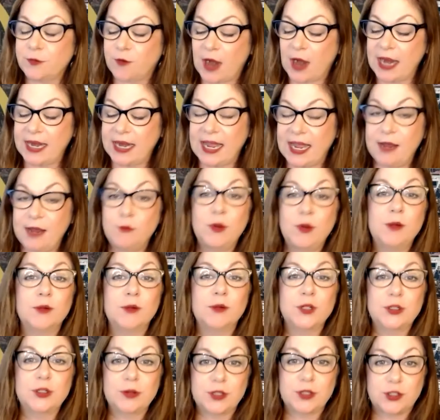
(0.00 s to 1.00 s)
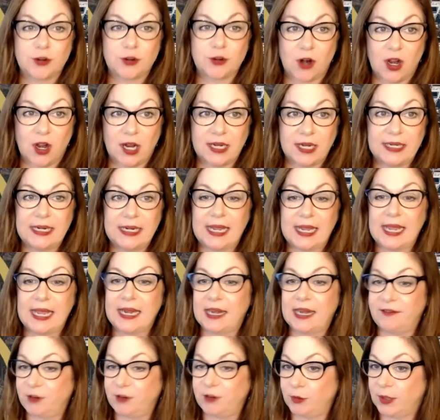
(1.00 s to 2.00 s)
Friday, we will do the drawing,
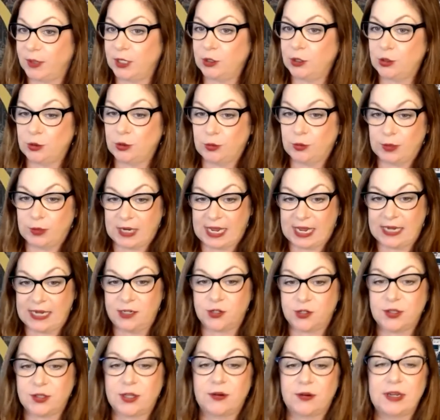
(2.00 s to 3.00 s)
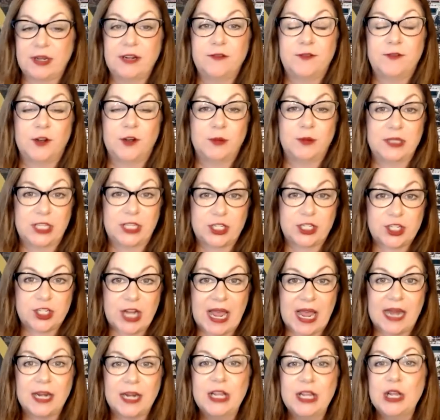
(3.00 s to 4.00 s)
and everyone who entered their info in the
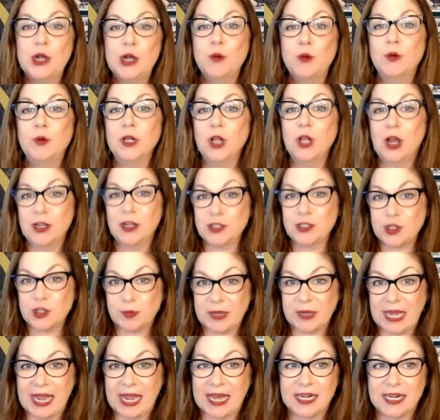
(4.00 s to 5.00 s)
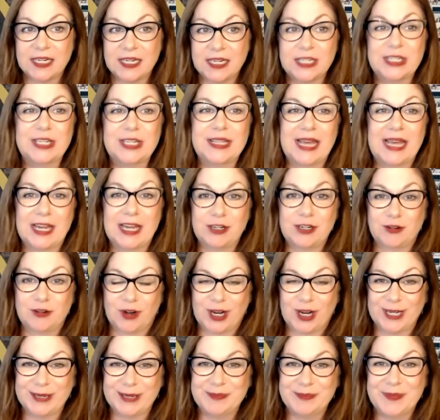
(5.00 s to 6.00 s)
chat will also be added into that
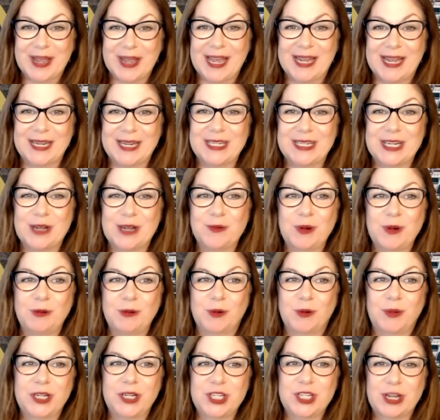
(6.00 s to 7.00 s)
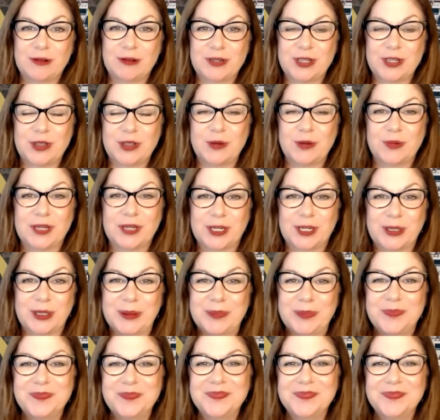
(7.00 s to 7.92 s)
drawing, and we will reach out to the winner.